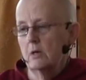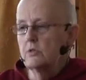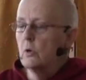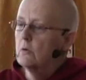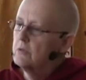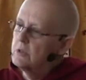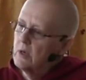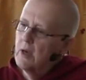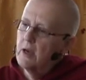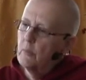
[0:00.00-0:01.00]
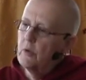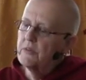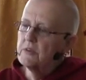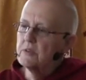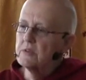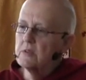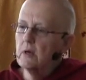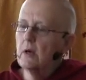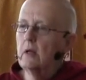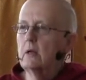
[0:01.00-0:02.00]
And so over time, what this has
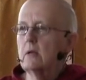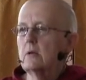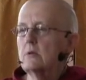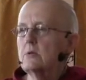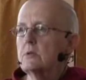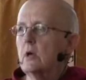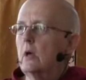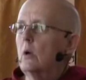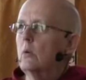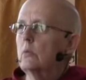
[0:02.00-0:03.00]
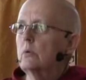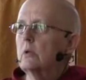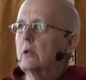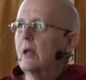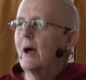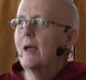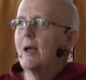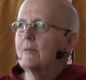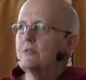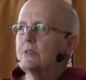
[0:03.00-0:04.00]
done is, really, I
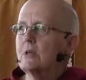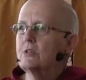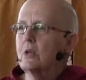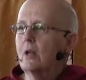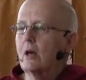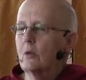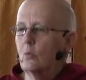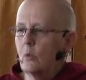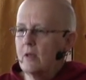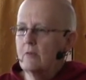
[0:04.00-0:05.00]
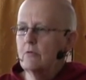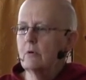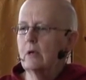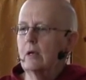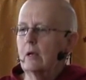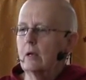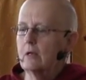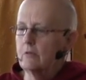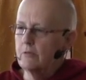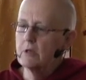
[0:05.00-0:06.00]
have such an unwavering
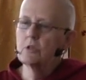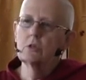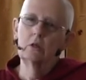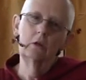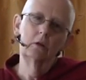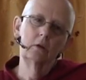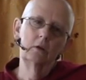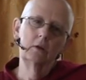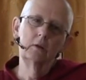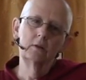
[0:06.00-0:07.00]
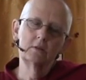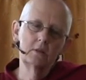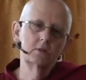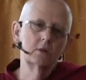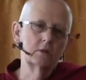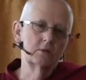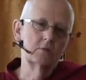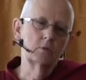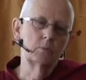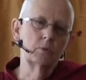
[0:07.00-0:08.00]
conviction in the teachings
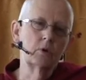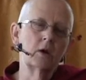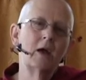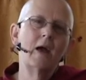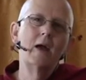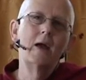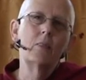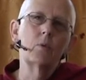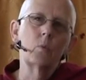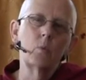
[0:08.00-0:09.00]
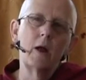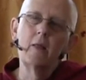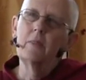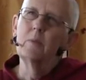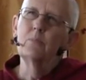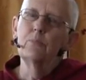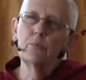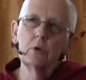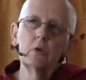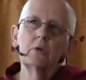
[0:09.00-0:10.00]
of the Buddha and the
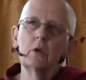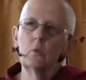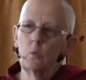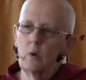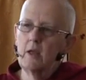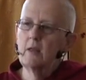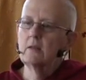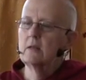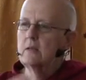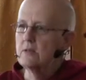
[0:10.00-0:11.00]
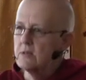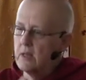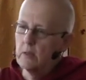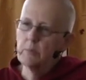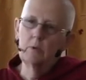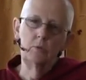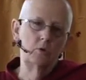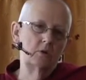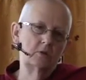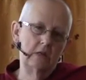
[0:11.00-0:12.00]
brilliant way that he set up
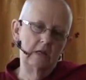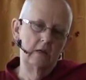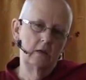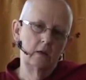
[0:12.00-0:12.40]
community.